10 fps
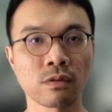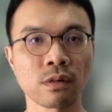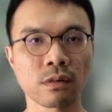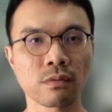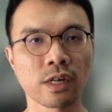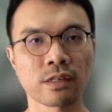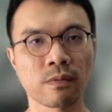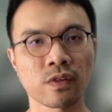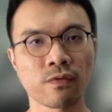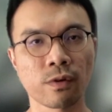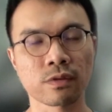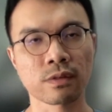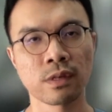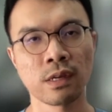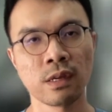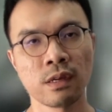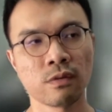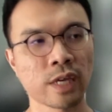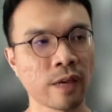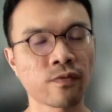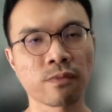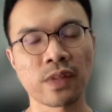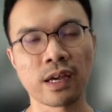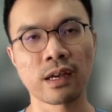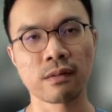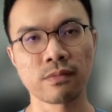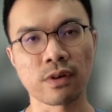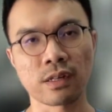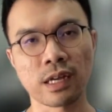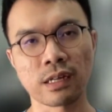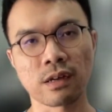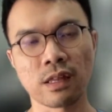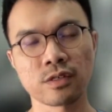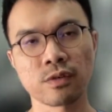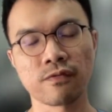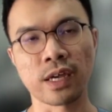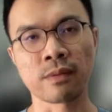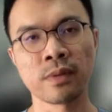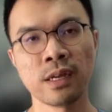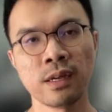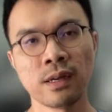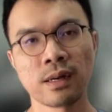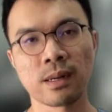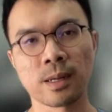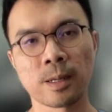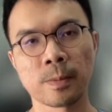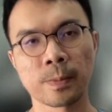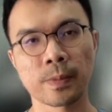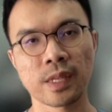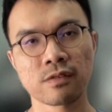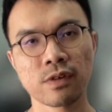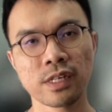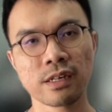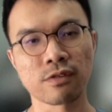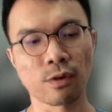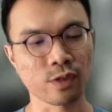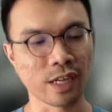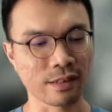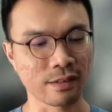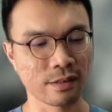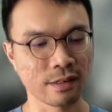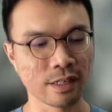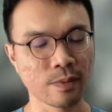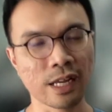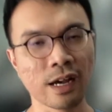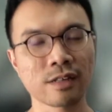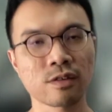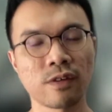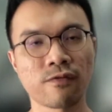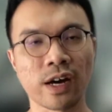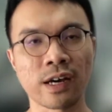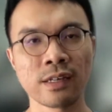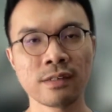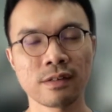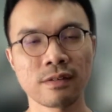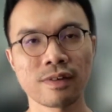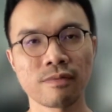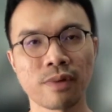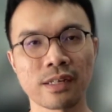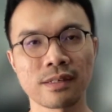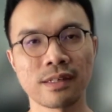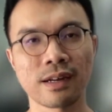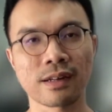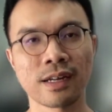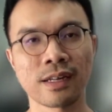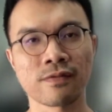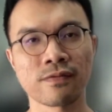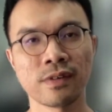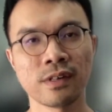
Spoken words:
Google, where some of the folks who came from there brought that knowledge with them. It's really a role that is a bit hard to define, but they are kind of